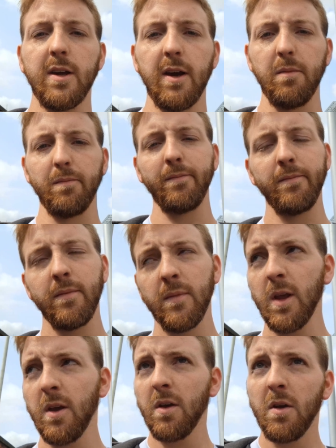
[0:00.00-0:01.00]
game.
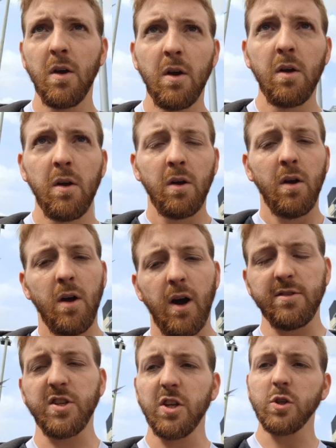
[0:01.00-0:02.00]

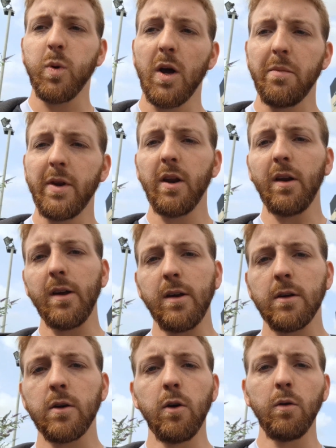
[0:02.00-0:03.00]
I've seen us play them in the
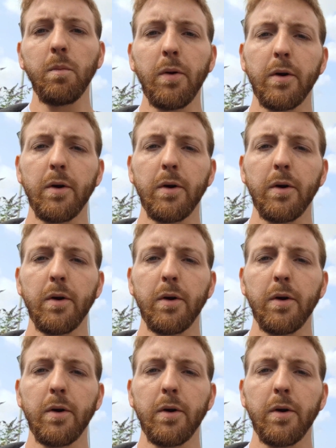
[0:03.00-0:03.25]
League Cup,